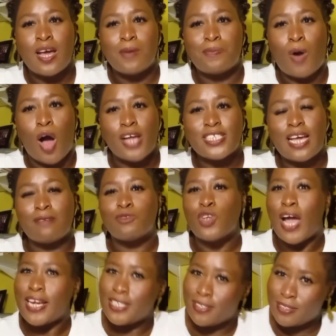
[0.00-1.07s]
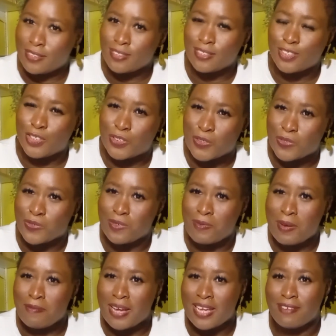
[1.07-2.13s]
parts, I'm trying to
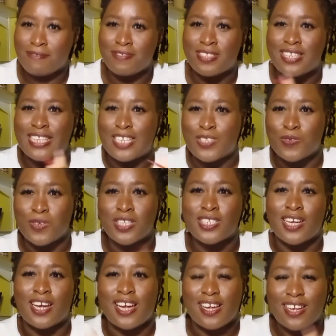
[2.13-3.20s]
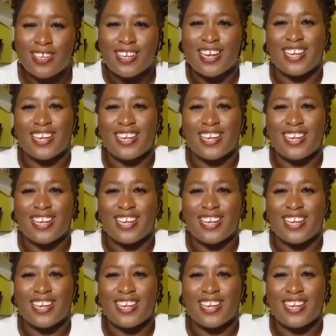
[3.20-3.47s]
remember if these words are